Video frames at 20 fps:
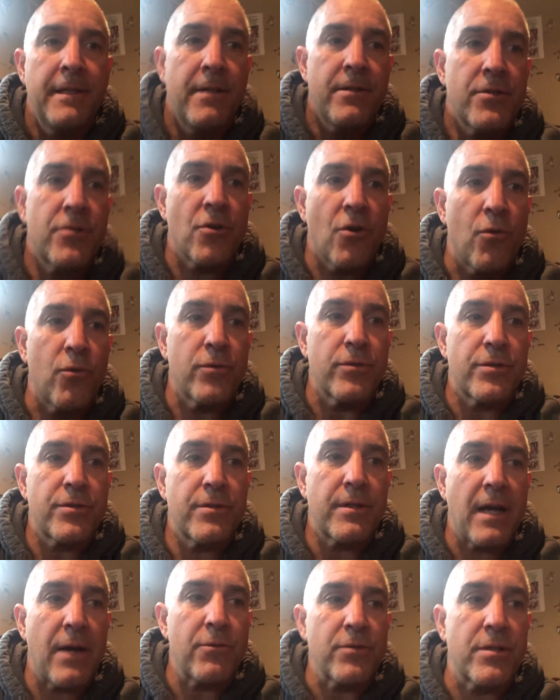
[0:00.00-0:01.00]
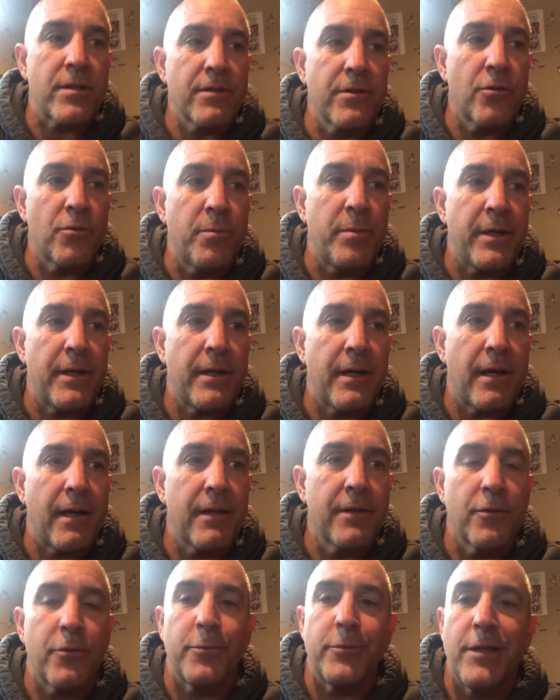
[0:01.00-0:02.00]
So that was a little bit a
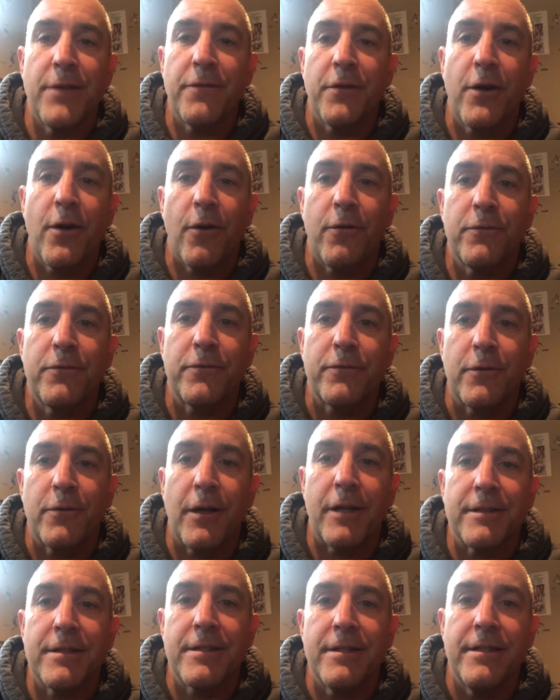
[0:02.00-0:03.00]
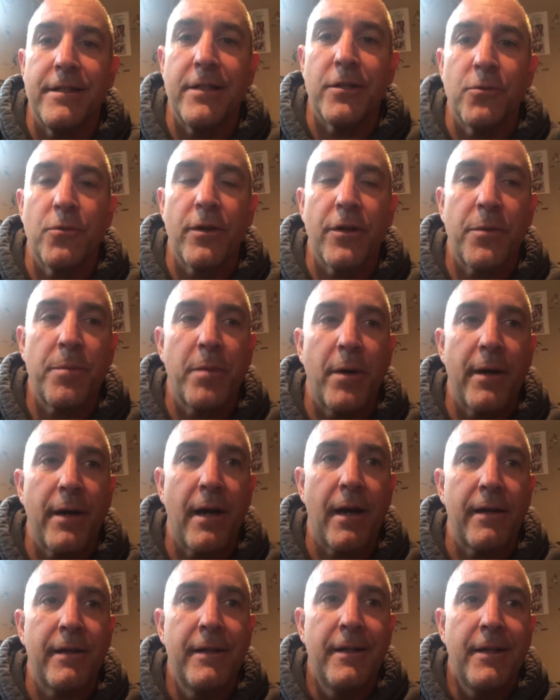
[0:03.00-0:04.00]
little difficult for us to deal with.
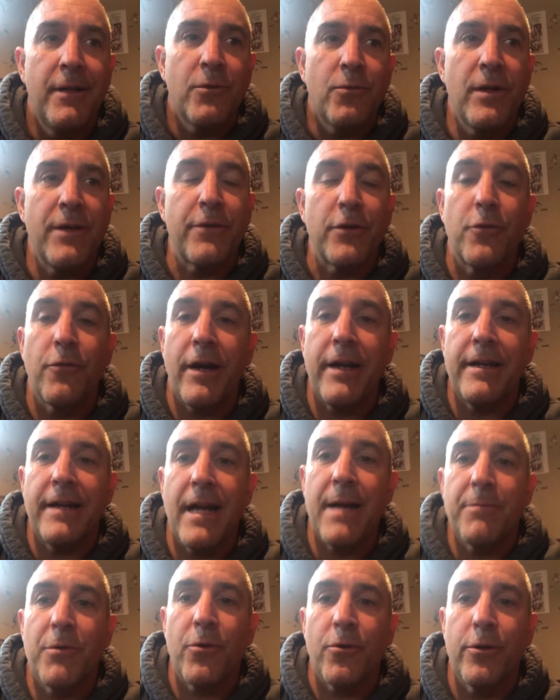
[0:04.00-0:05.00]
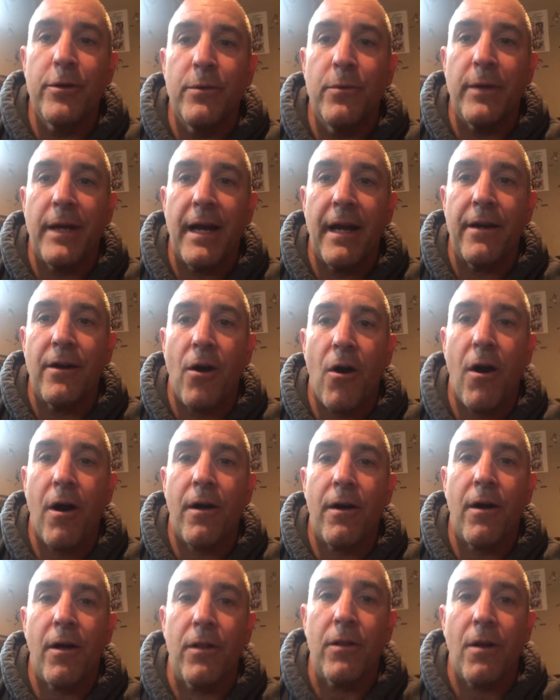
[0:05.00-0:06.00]
But we have a great neighborhood, and we had
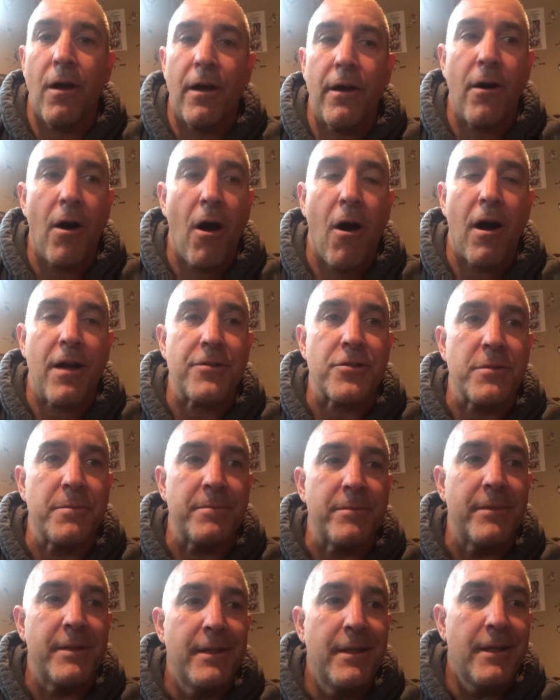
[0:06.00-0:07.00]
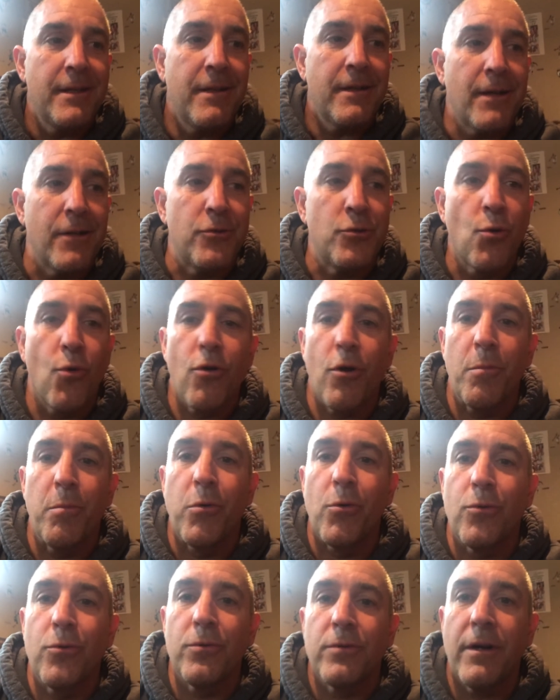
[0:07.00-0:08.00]
a lot of awesome,
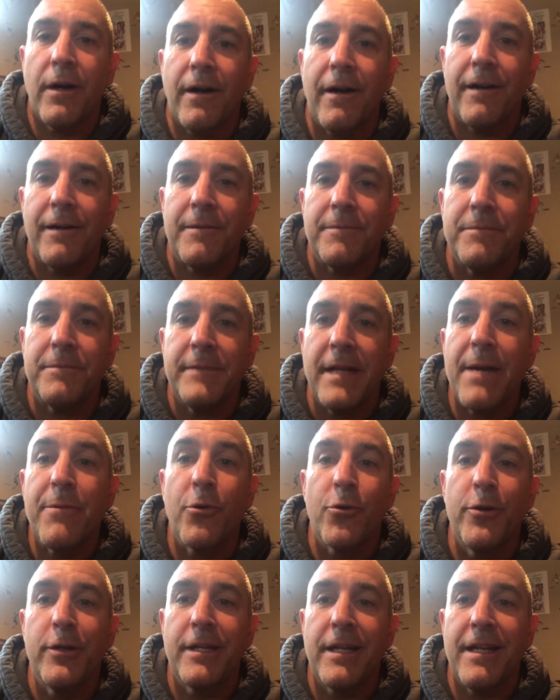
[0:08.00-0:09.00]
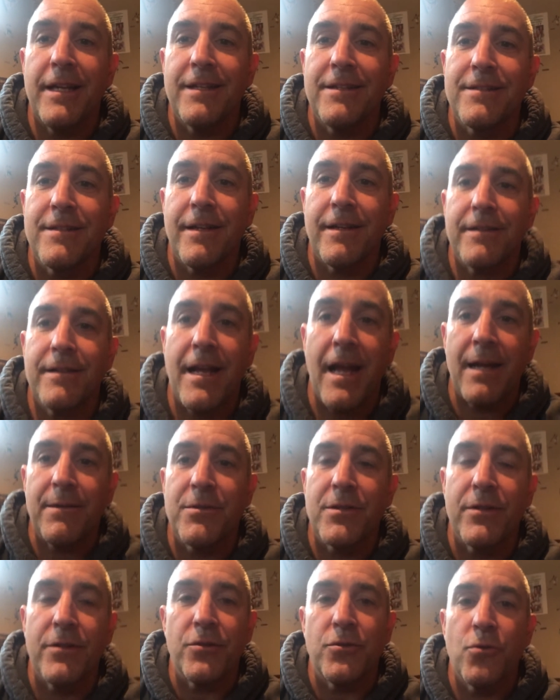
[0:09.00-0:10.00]
adorable neighborhood kids that came
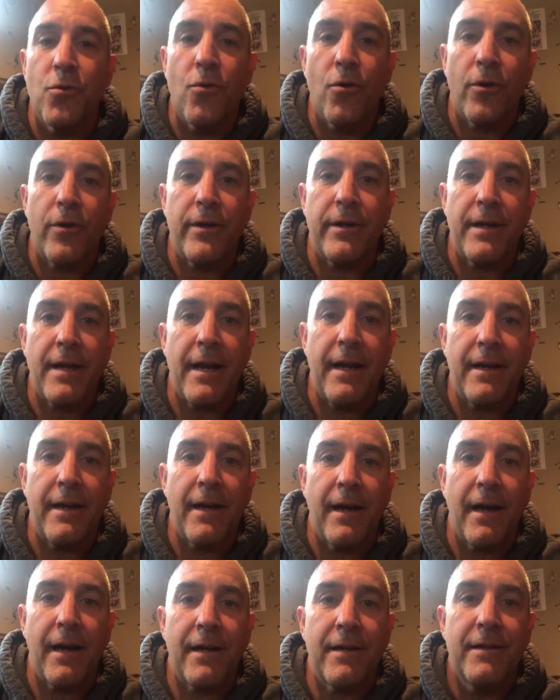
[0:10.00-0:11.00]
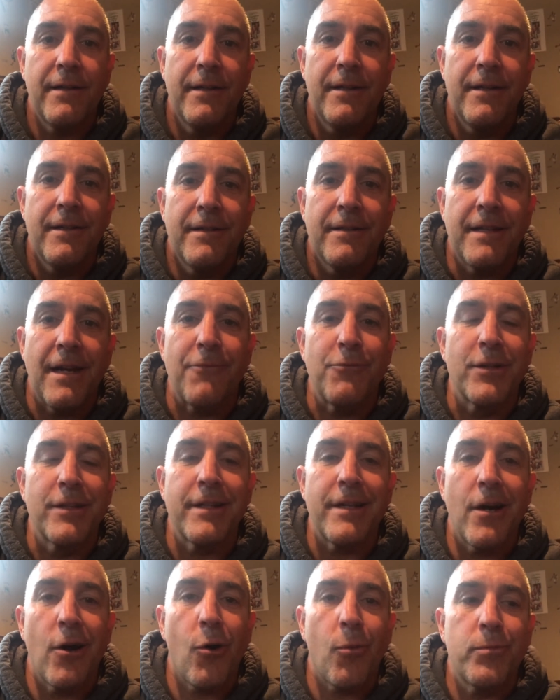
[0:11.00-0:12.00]
to the door, and that
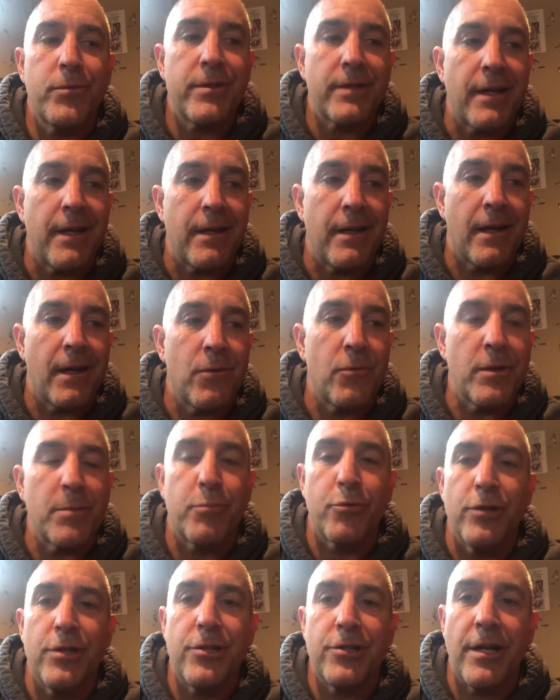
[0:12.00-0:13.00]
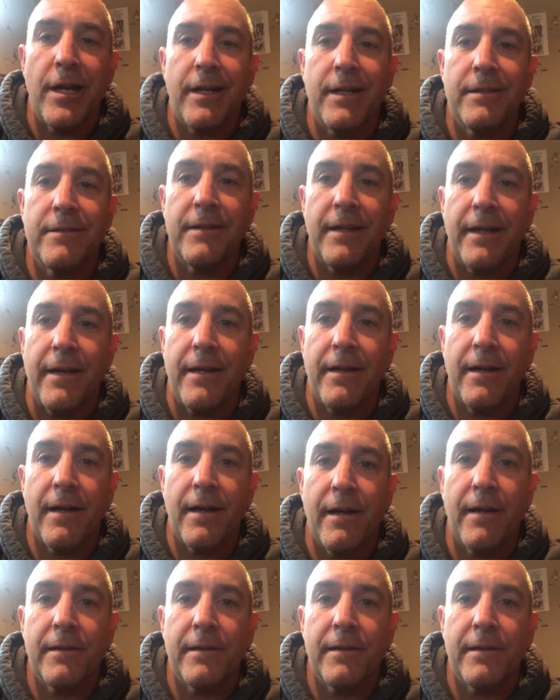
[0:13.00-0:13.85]
really helped. And we appreciate it. And